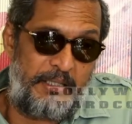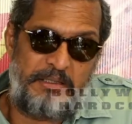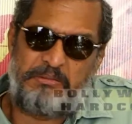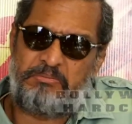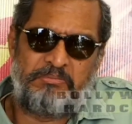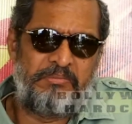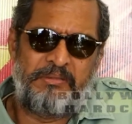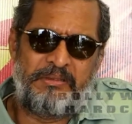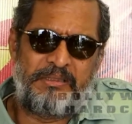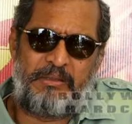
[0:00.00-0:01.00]

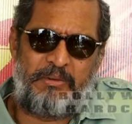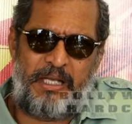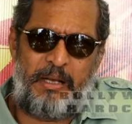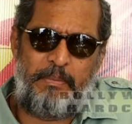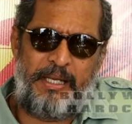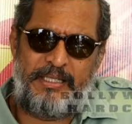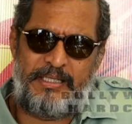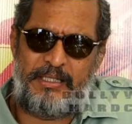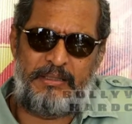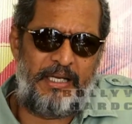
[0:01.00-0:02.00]
and
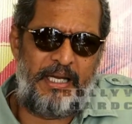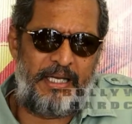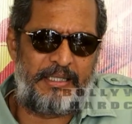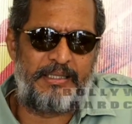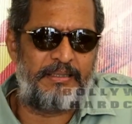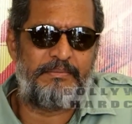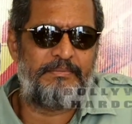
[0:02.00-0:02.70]
amazing actor.